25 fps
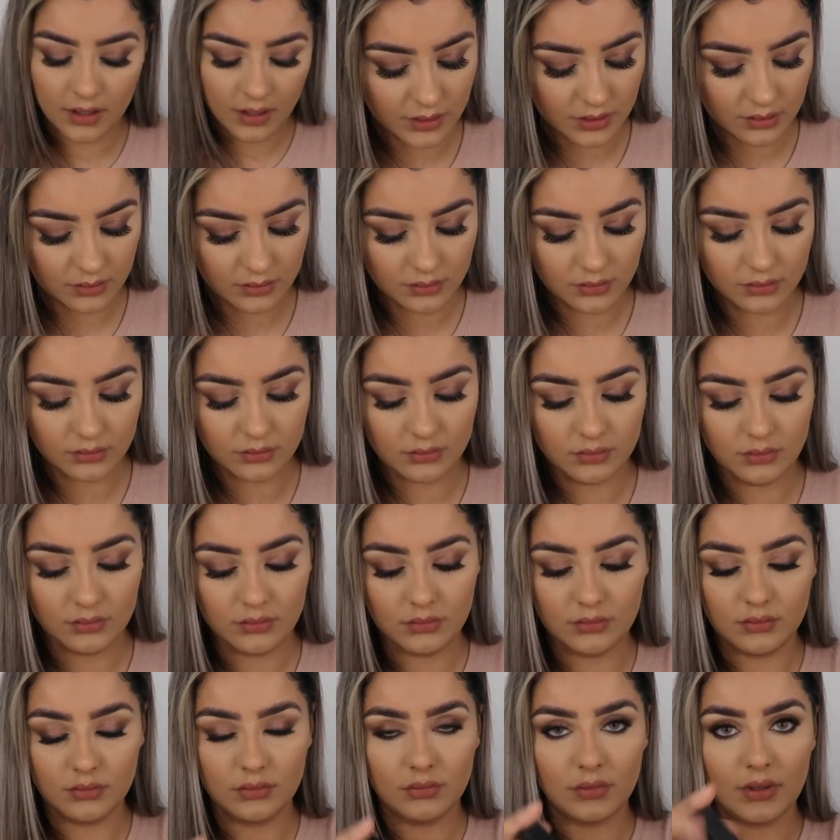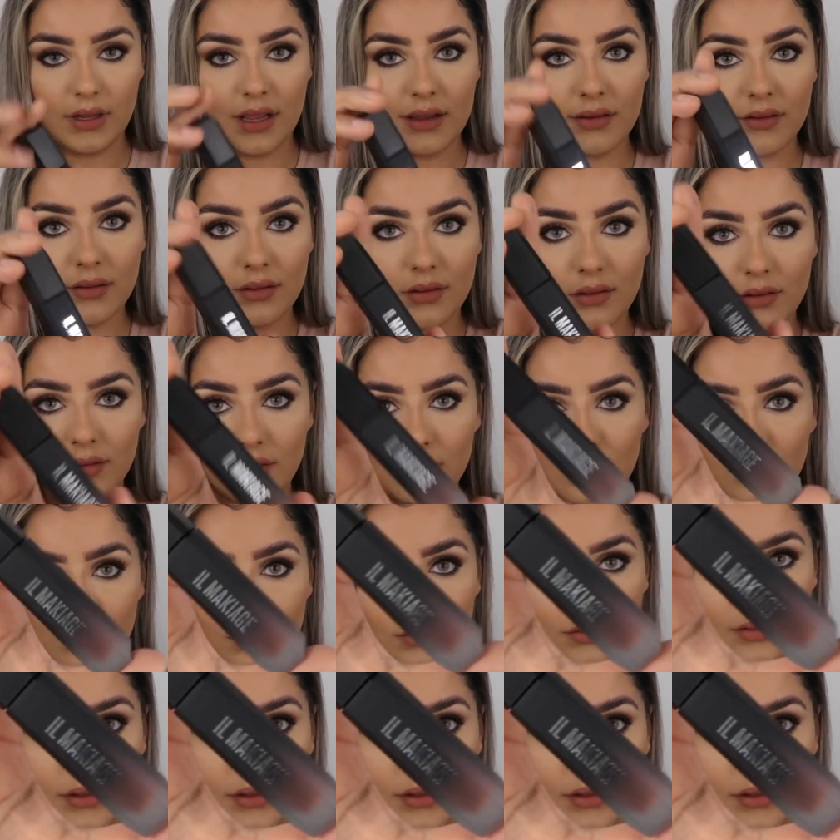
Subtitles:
And thank you,